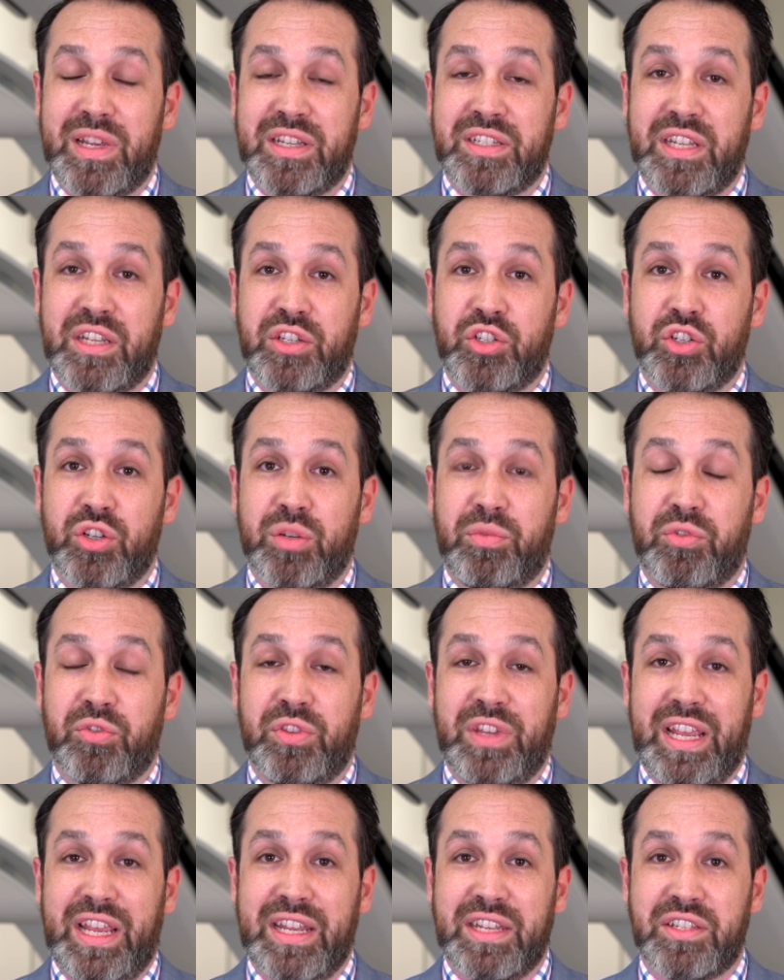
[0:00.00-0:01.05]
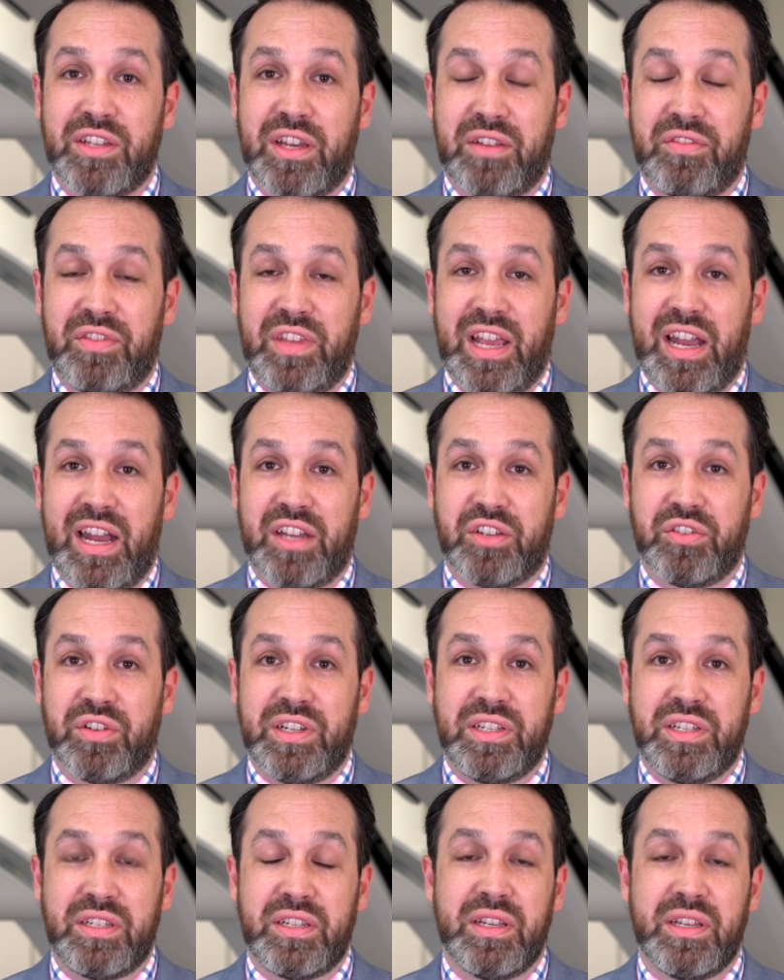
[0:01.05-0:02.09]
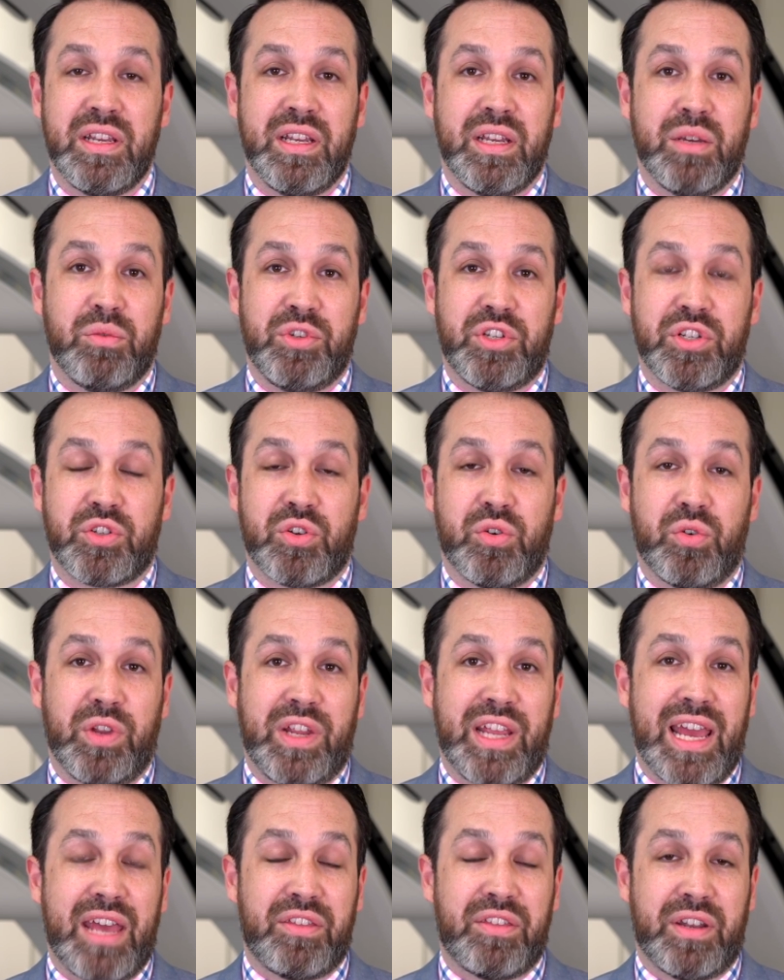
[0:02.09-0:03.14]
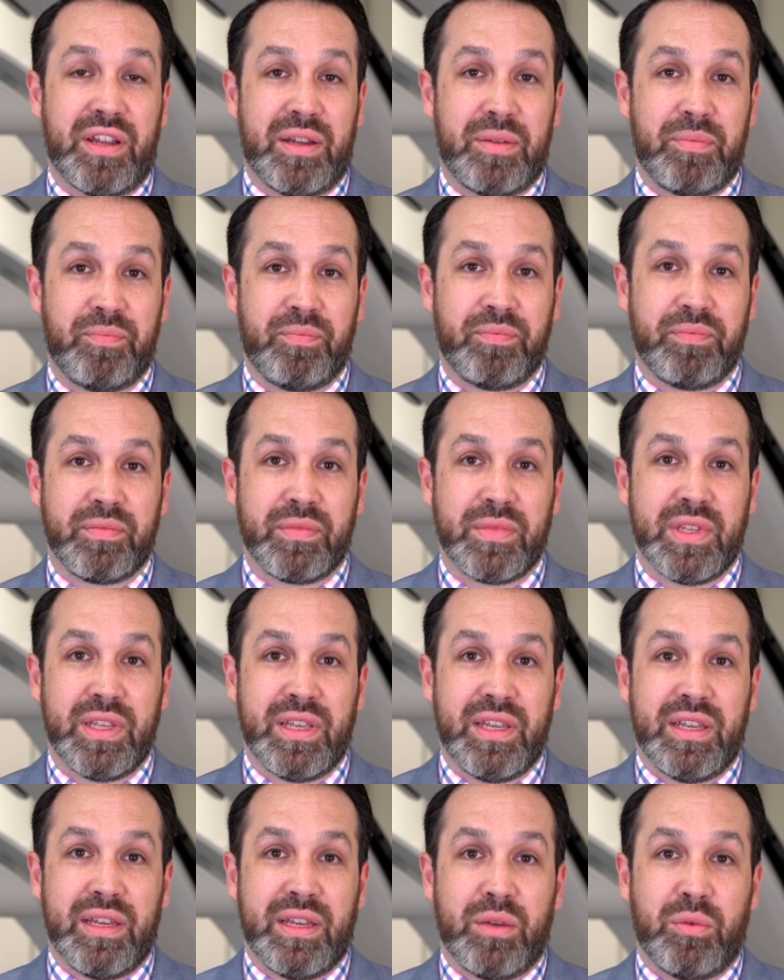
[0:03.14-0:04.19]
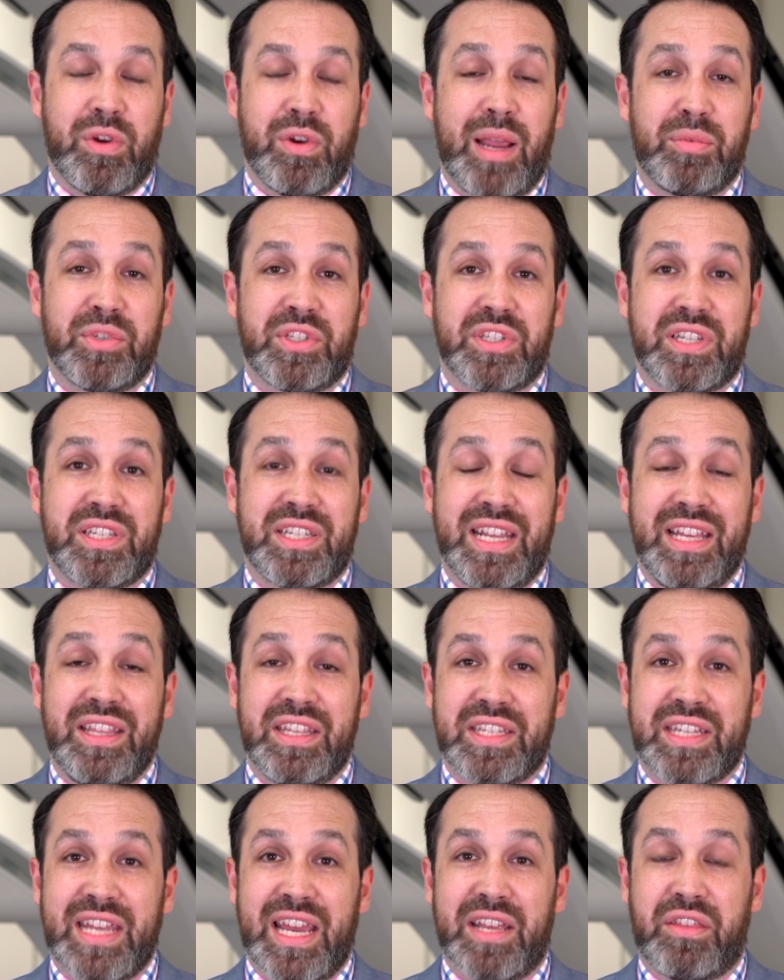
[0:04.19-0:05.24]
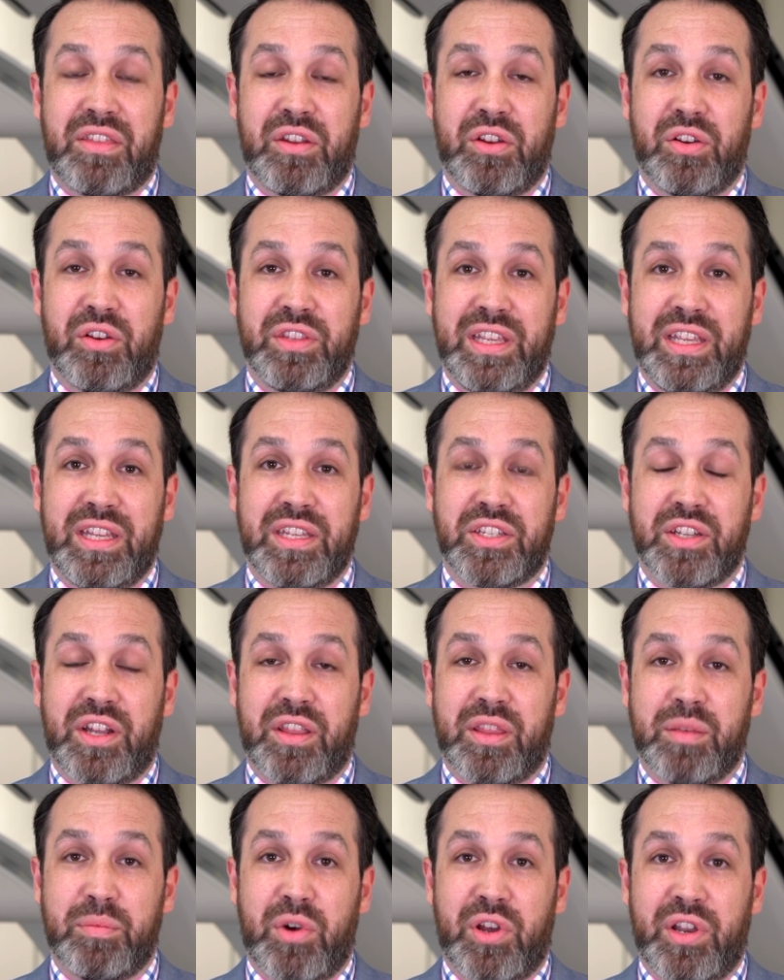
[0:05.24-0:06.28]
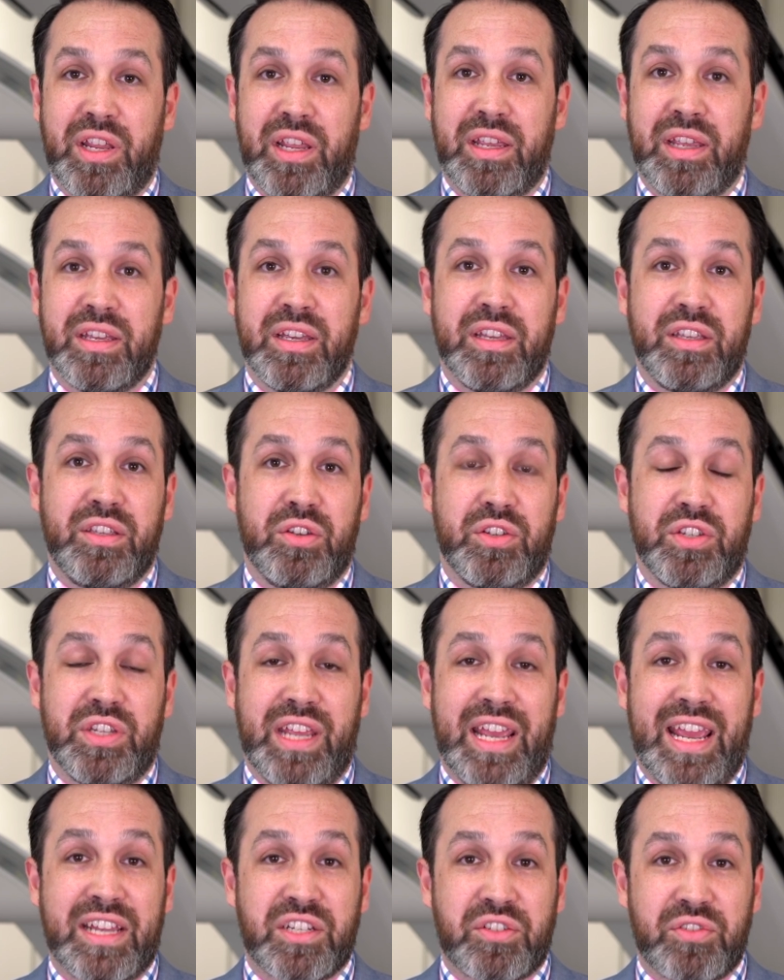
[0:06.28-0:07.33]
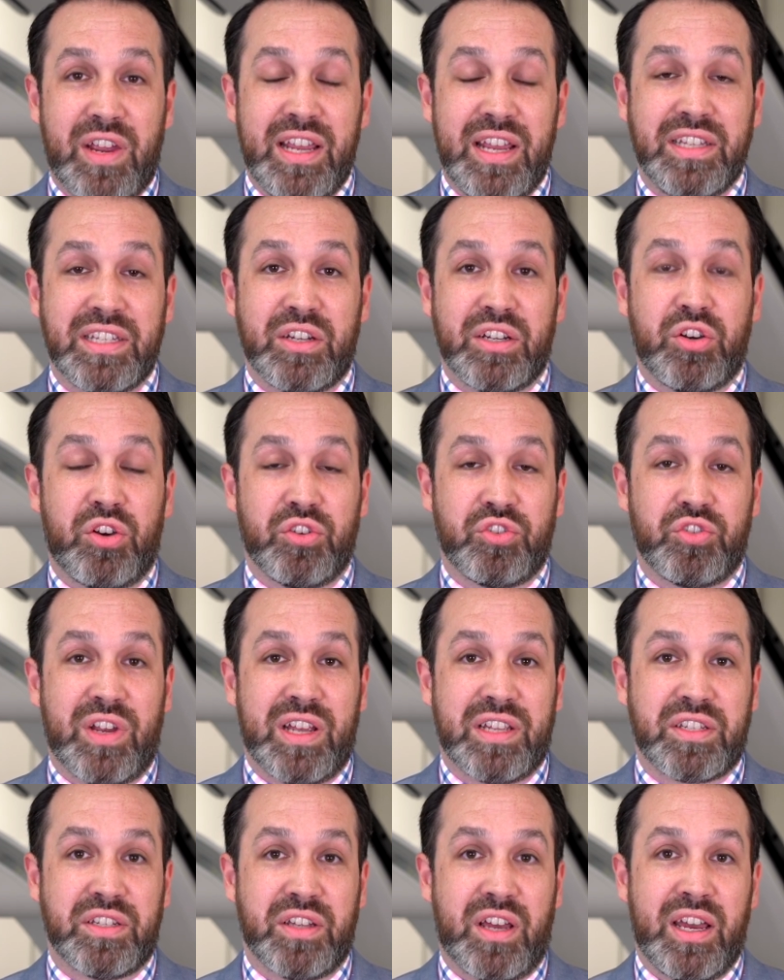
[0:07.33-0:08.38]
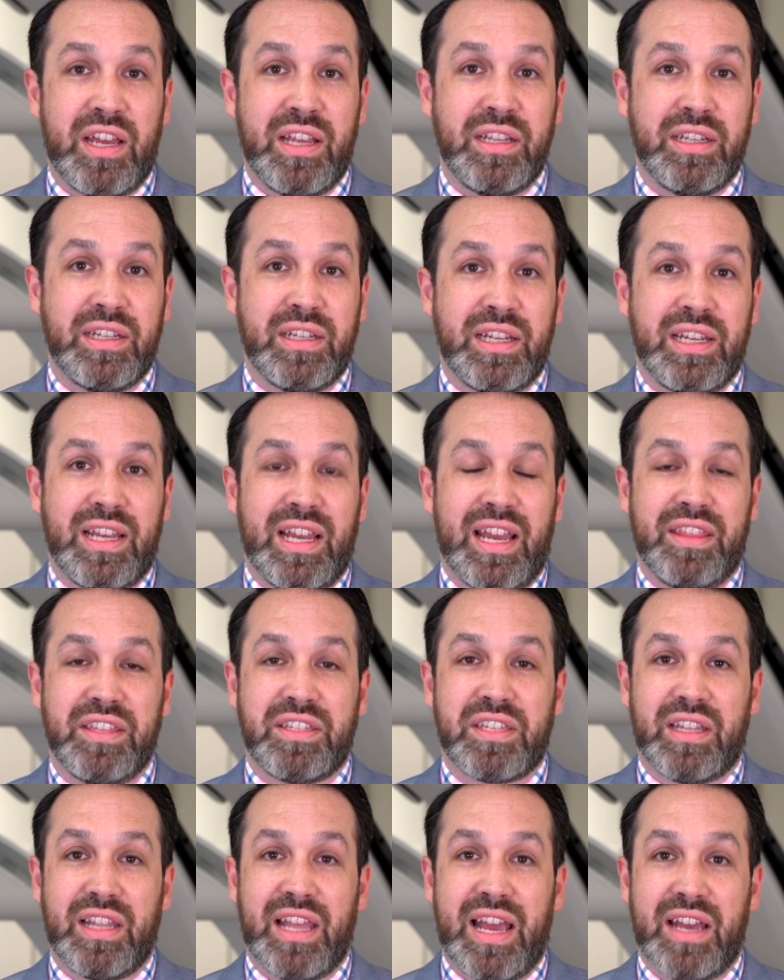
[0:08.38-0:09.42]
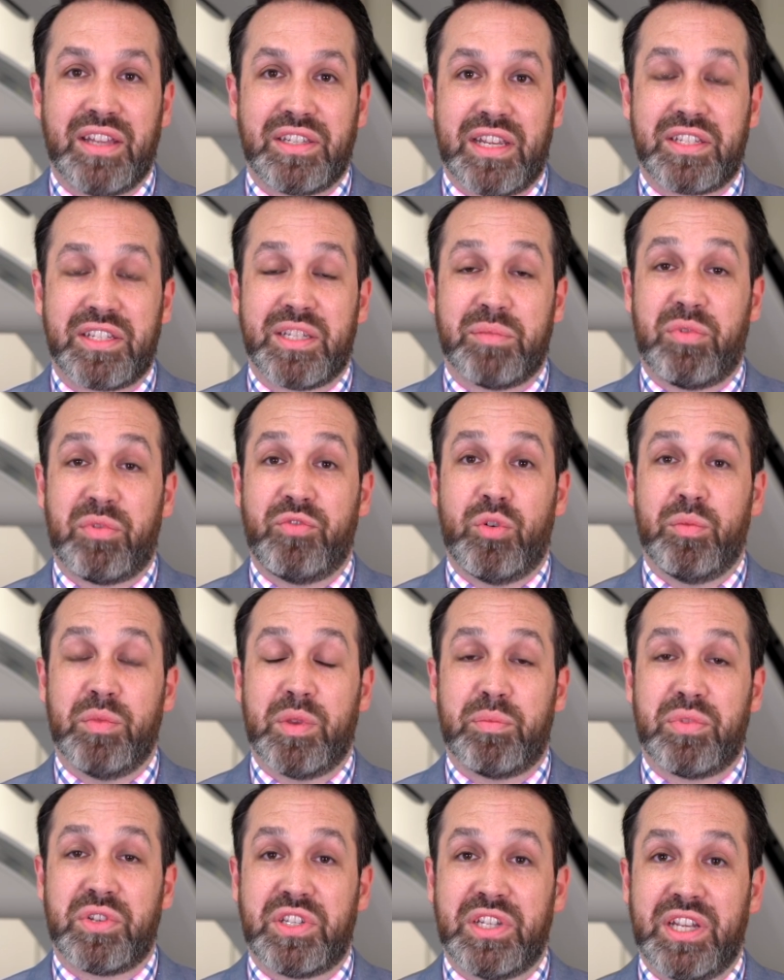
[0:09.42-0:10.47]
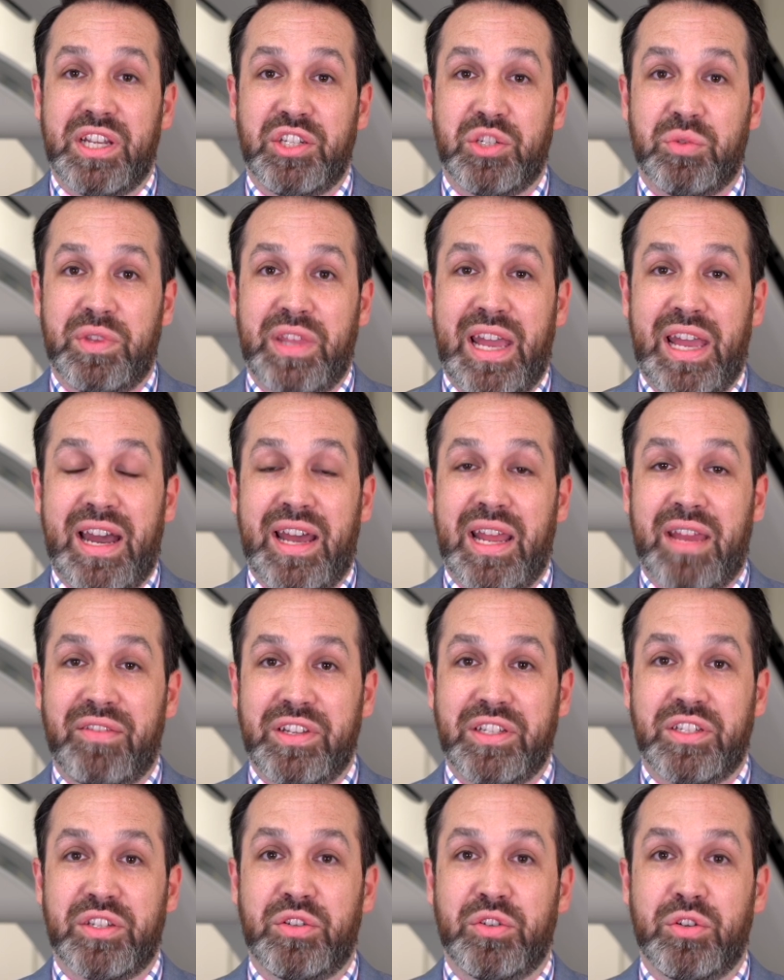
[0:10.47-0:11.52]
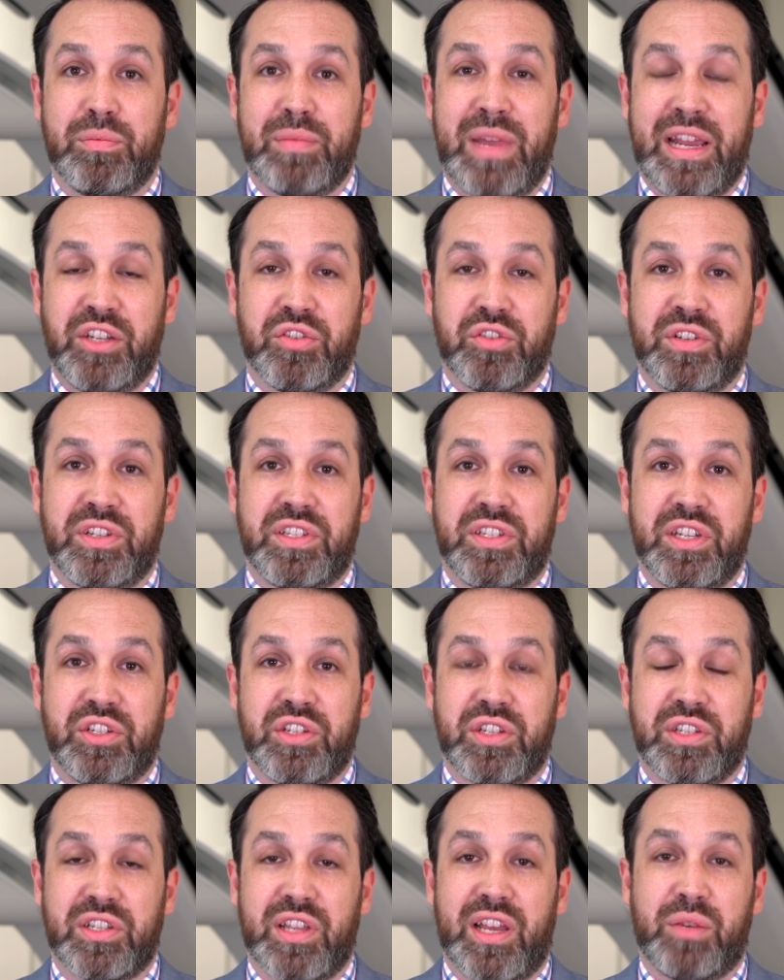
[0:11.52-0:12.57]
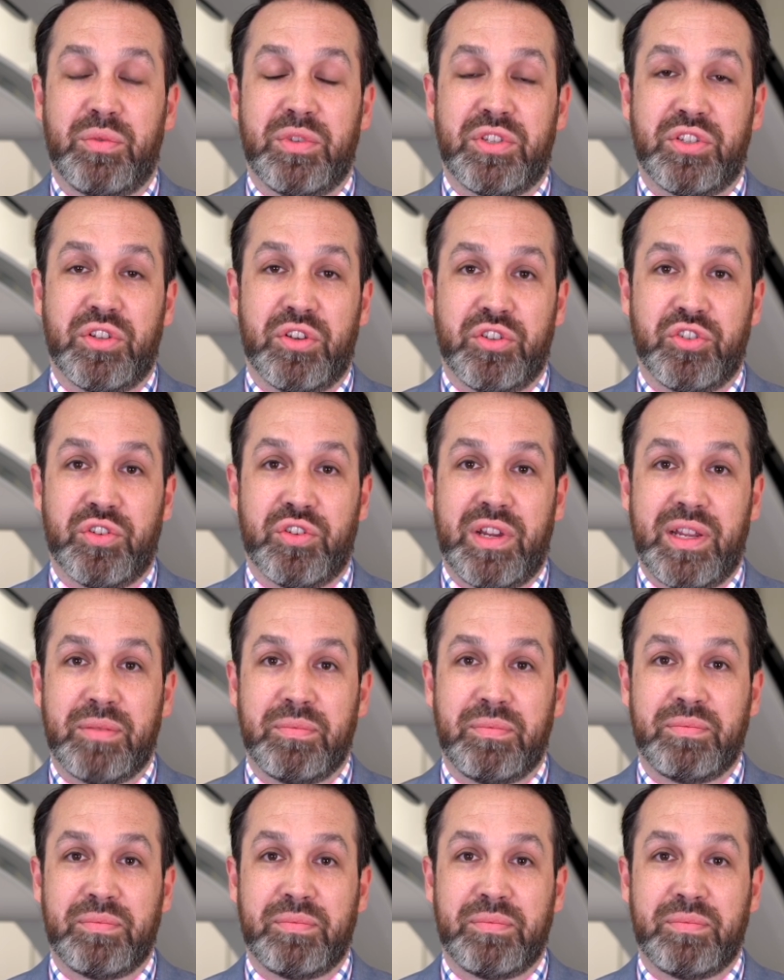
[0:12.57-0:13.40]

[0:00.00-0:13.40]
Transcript: plastic tube through the inside of the arteries, which is called a catheter. We're able to see this catheter on the inside of the body using x-rays and contrast dye, and this allows us to perform the procedure without having to do major incisions like with surgery.